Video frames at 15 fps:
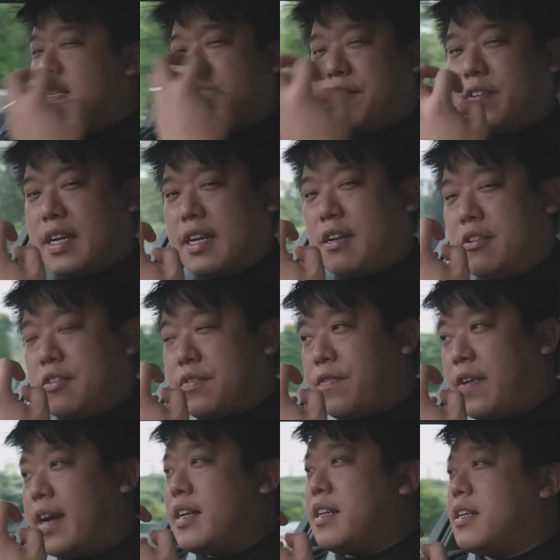It's a very close
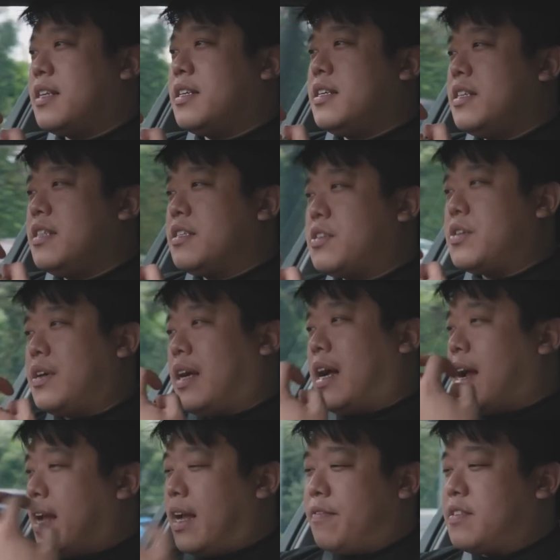fight. So
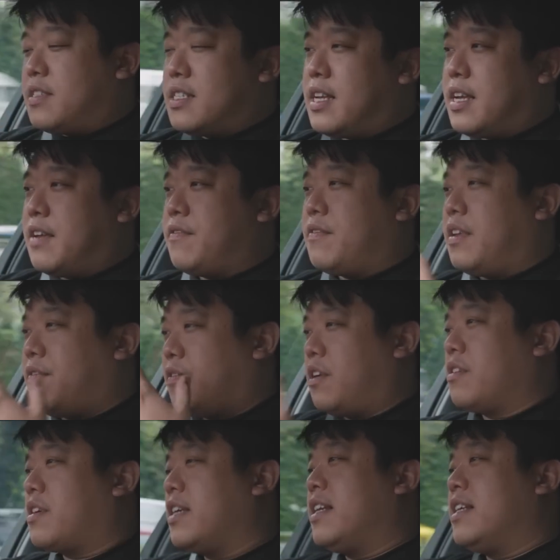I have to say, if
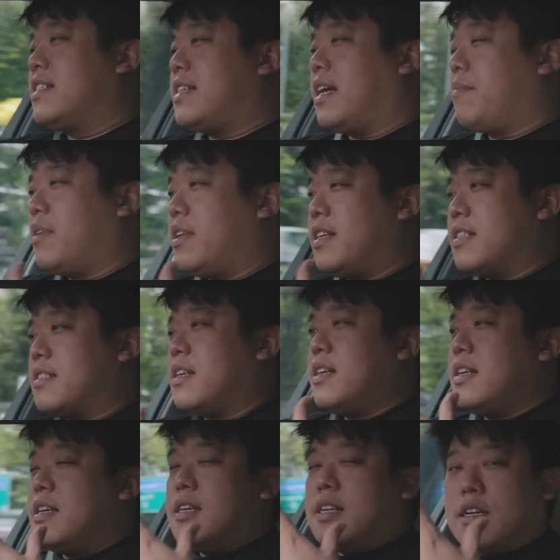you're looking in this segment, is
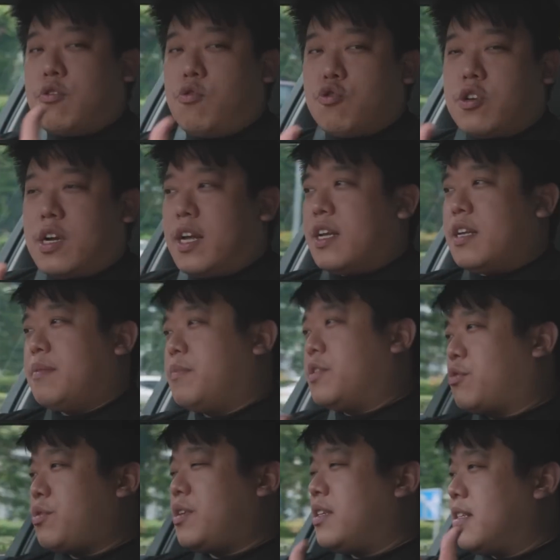a go try
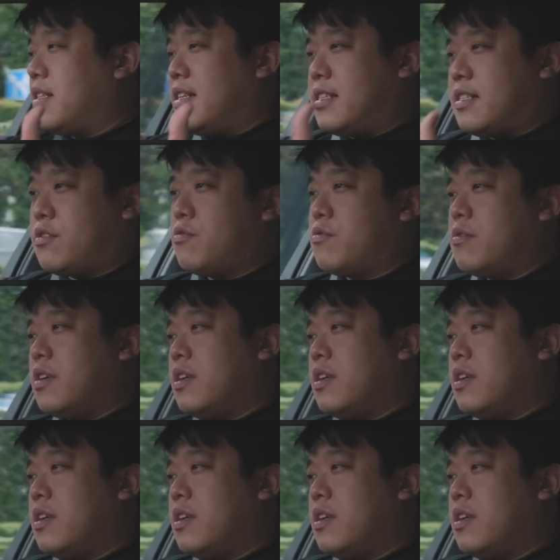between these two.